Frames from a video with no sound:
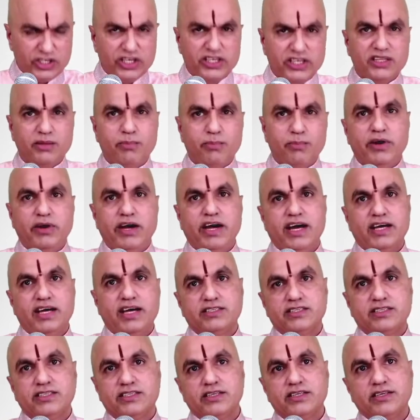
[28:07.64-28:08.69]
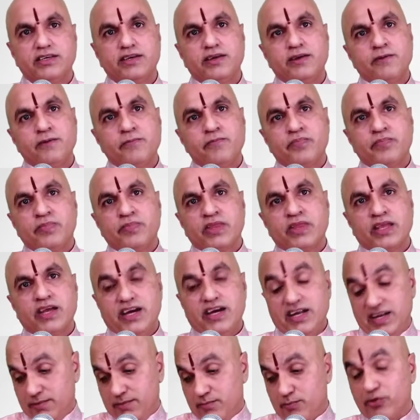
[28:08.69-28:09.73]
the past
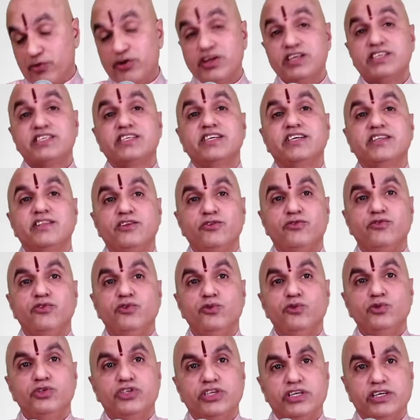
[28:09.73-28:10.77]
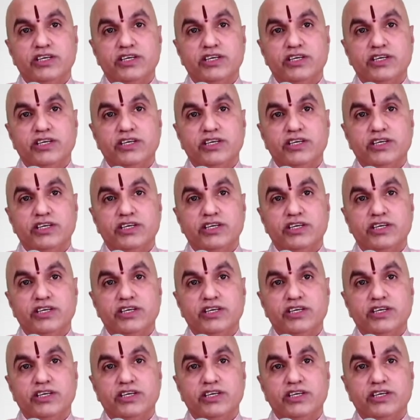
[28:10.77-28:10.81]
and embracing the future.